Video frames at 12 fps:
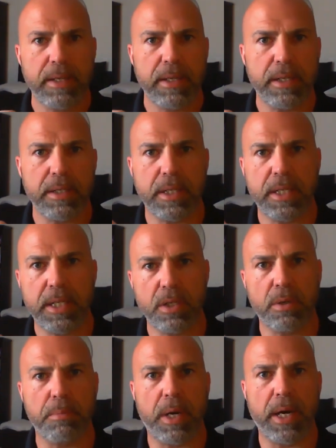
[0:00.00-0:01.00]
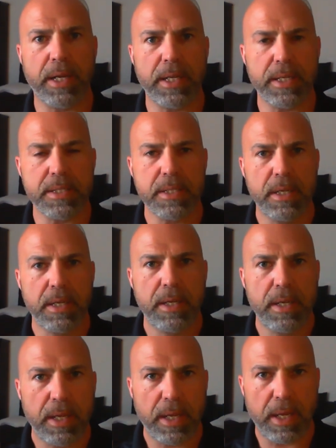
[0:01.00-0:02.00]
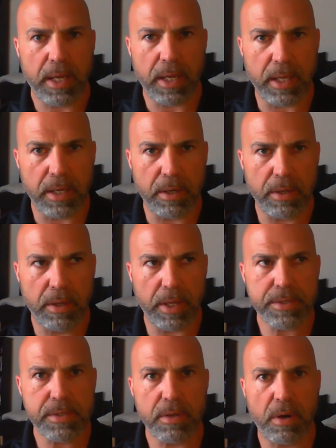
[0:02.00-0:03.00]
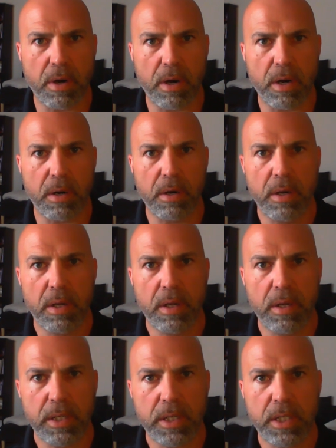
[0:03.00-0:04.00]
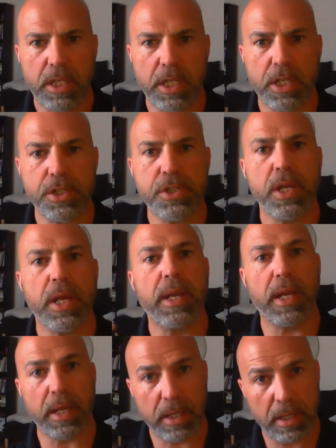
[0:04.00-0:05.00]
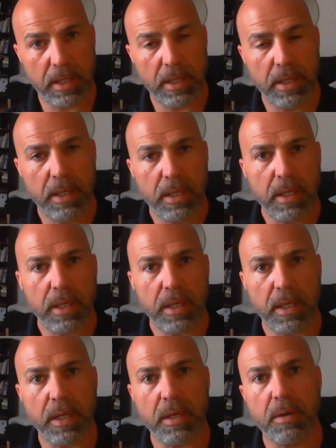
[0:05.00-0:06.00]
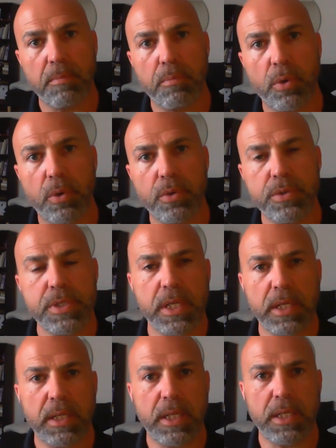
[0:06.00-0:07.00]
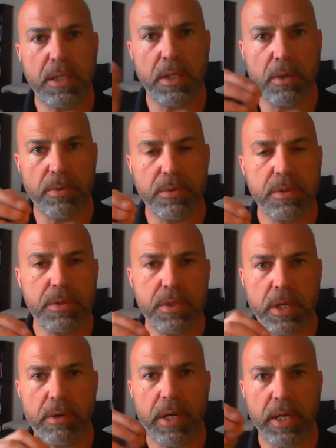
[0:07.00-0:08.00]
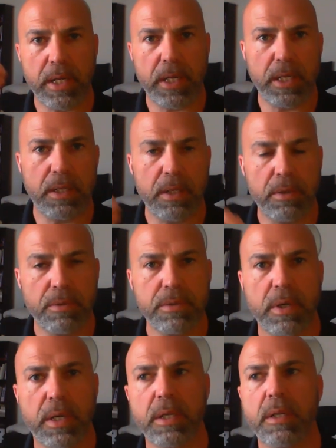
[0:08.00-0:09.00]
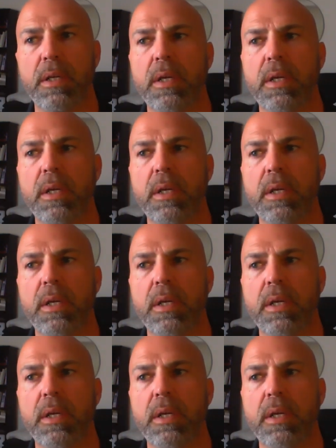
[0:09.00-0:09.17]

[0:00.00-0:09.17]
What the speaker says: into ketone bodies, and thus are ketogenic in producing ketones, generating ketones, right?